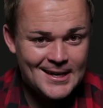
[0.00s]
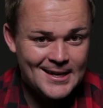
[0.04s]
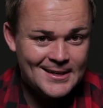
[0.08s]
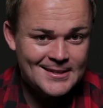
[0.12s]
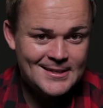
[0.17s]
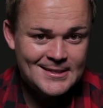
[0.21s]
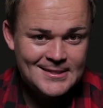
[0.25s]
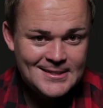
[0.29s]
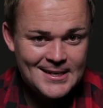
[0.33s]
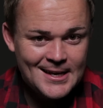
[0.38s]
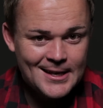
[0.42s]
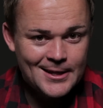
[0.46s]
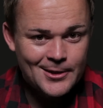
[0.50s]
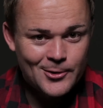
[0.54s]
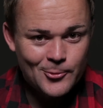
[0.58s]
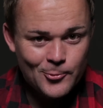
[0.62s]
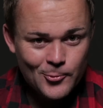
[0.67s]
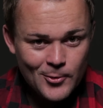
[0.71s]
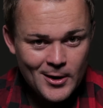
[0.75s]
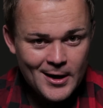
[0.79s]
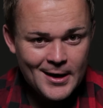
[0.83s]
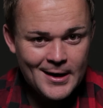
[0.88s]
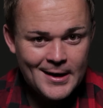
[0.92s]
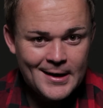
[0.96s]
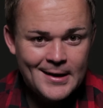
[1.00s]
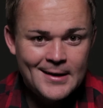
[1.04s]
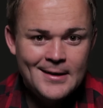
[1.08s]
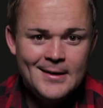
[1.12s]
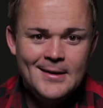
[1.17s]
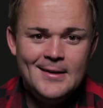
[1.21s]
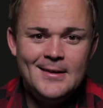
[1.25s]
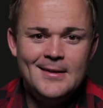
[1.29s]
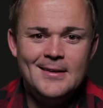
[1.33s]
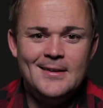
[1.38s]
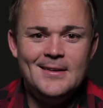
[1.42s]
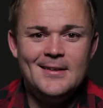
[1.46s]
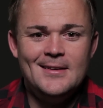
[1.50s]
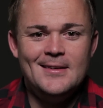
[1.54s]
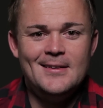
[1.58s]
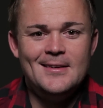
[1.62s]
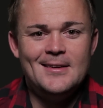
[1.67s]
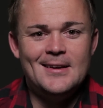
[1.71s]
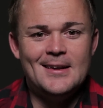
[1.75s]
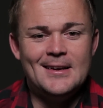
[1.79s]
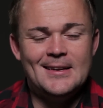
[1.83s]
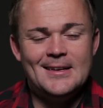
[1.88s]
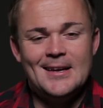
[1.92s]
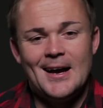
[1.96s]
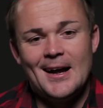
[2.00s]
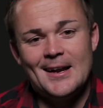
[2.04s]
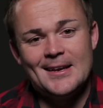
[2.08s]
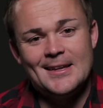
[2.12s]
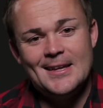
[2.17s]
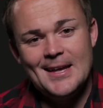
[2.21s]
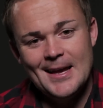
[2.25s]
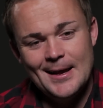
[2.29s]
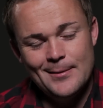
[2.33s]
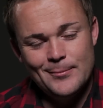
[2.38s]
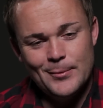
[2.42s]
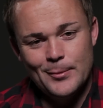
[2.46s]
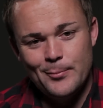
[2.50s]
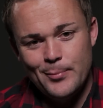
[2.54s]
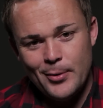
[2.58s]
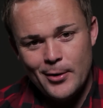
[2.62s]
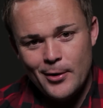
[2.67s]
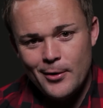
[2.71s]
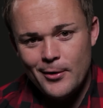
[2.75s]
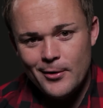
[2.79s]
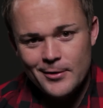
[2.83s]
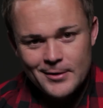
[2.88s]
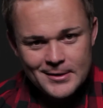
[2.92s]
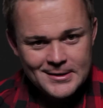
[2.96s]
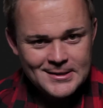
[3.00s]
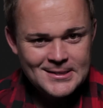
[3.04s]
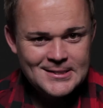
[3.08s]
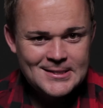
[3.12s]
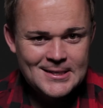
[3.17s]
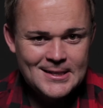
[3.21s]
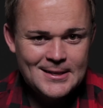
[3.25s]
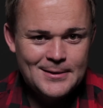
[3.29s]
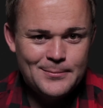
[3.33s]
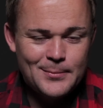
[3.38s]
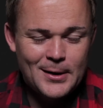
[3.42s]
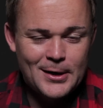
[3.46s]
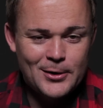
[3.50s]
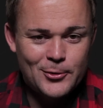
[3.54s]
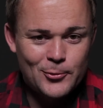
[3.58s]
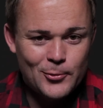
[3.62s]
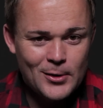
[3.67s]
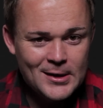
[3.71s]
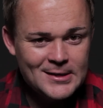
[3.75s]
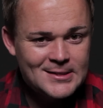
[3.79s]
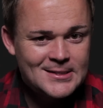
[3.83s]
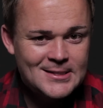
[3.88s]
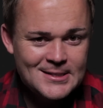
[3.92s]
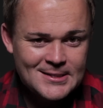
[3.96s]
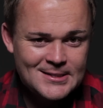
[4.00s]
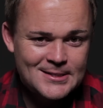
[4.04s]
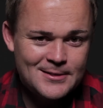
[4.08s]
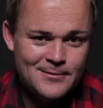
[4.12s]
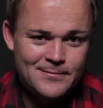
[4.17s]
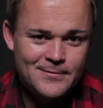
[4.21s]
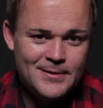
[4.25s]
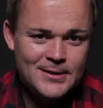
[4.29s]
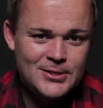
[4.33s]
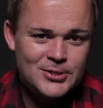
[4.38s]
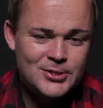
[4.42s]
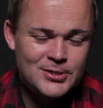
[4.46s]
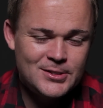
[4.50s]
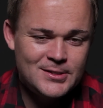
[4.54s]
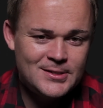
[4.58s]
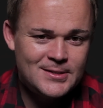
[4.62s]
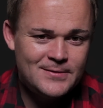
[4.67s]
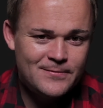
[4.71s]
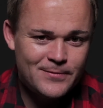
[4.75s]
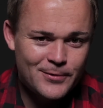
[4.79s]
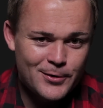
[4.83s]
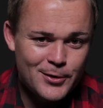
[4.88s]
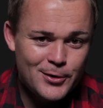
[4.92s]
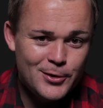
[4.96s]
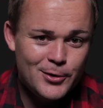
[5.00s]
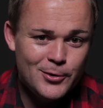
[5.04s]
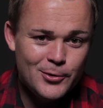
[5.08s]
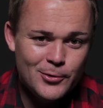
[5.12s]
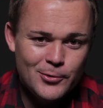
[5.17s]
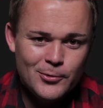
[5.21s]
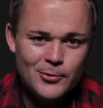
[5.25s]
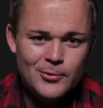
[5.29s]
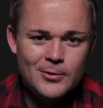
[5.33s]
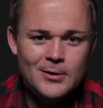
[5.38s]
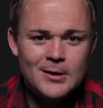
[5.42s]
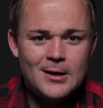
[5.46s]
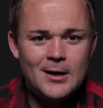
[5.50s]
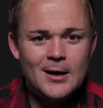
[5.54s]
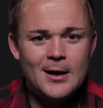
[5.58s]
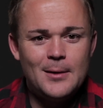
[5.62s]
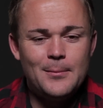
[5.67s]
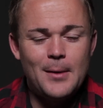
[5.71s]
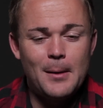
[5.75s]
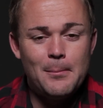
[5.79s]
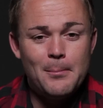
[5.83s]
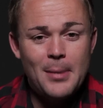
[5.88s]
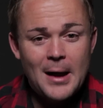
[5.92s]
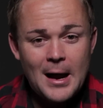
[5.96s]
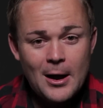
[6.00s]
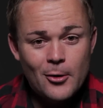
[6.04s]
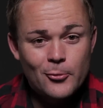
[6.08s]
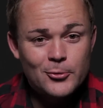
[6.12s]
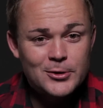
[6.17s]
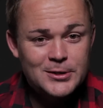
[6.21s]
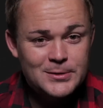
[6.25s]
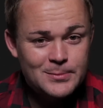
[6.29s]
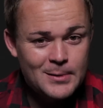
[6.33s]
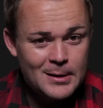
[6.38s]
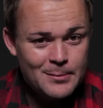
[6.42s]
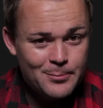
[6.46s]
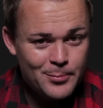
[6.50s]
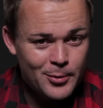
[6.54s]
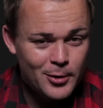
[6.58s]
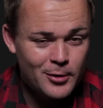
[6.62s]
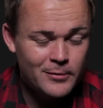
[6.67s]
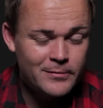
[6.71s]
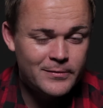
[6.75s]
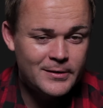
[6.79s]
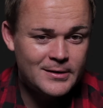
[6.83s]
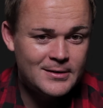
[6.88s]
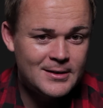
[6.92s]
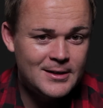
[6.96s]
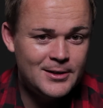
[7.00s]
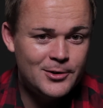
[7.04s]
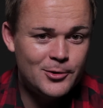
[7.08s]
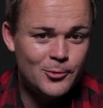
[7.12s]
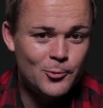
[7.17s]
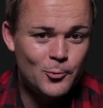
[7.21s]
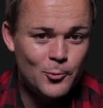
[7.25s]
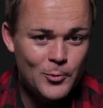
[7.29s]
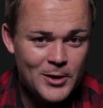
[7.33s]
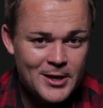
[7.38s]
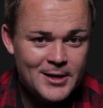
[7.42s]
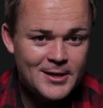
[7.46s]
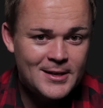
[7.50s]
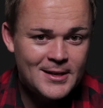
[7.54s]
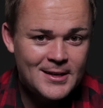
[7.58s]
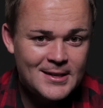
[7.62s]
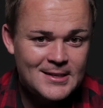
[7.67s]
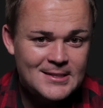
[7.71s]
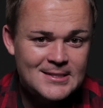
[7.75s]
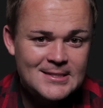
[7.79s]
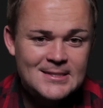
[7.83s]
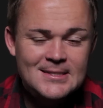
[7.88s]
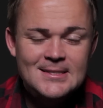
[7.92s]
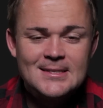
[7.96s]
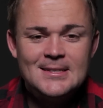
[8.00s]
God to take it away. God came to Paul and said, My grace is sufficient for you. My power is made perfect in your weakness.